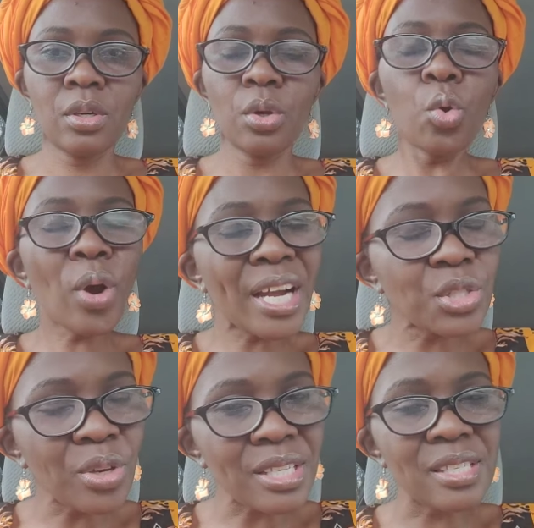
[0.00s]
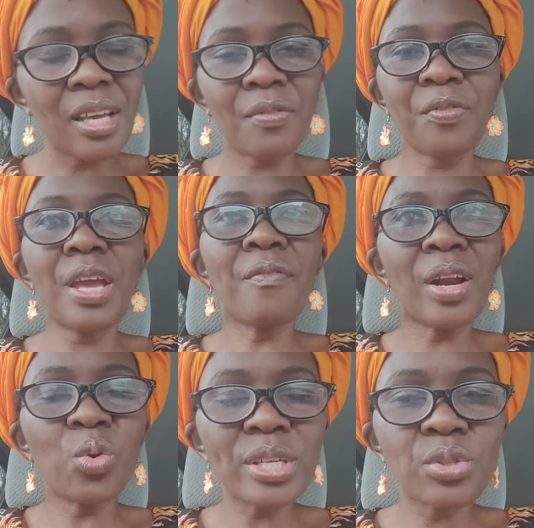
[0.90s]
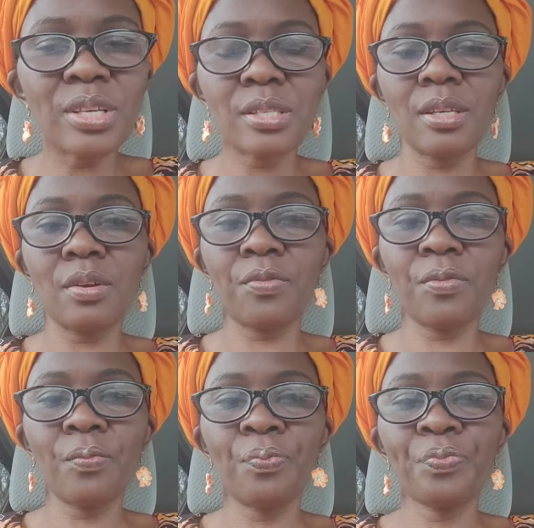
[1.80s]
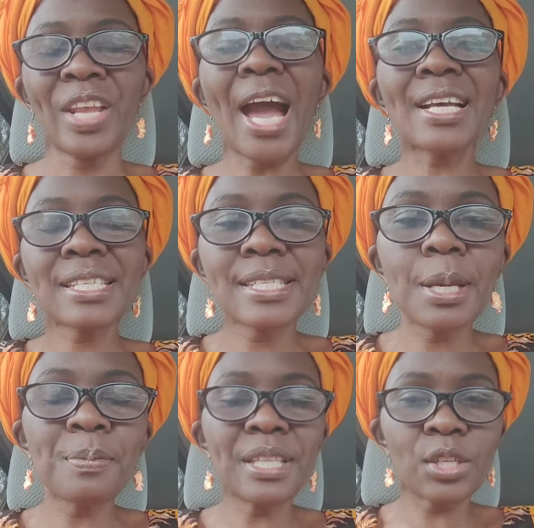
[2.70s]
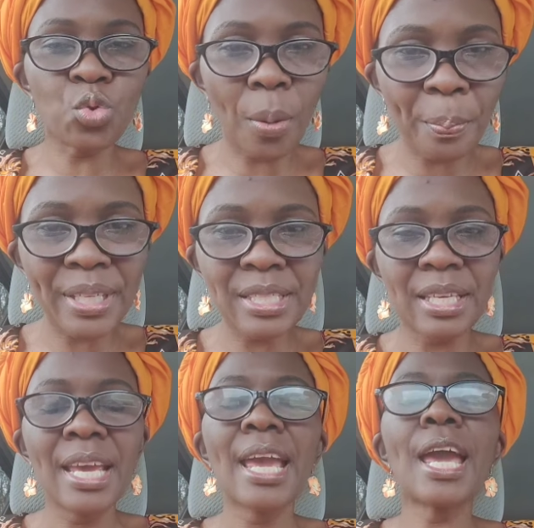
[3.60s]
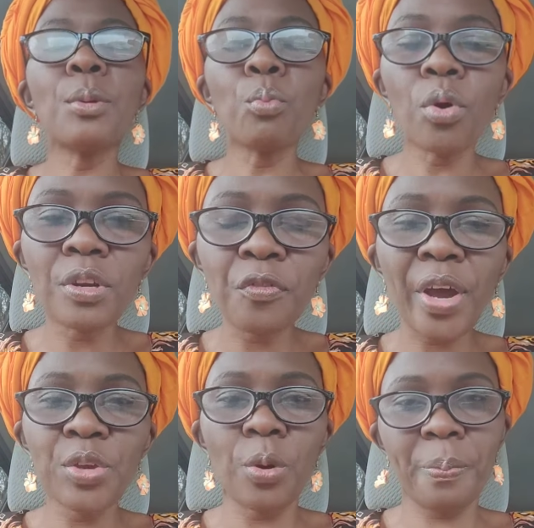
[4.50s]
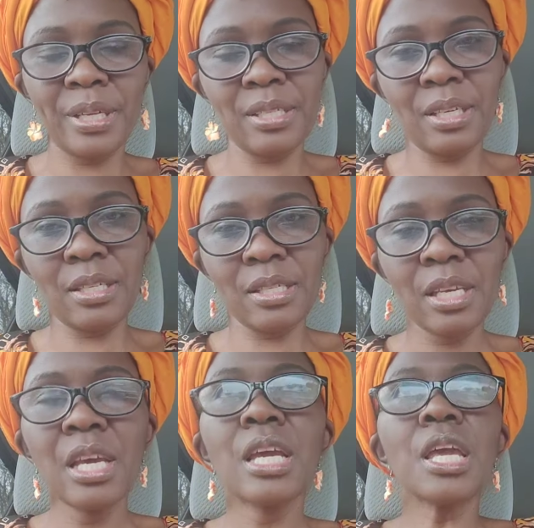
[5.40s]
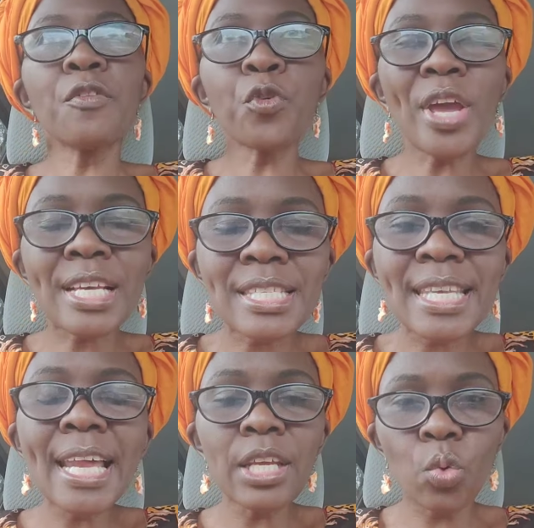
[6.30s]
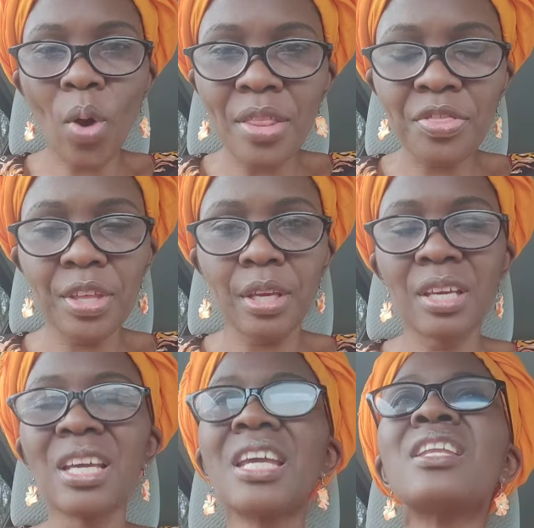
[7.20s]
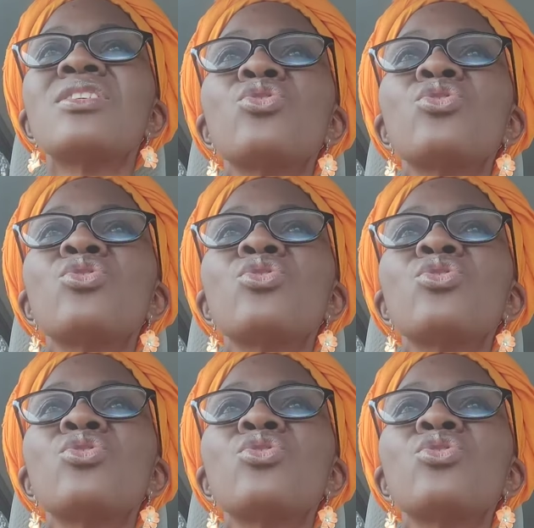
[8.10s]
Look at yourself. Evaluate yourself. Accept that you are petty and modify your pettiness. If you excel in one thing, it is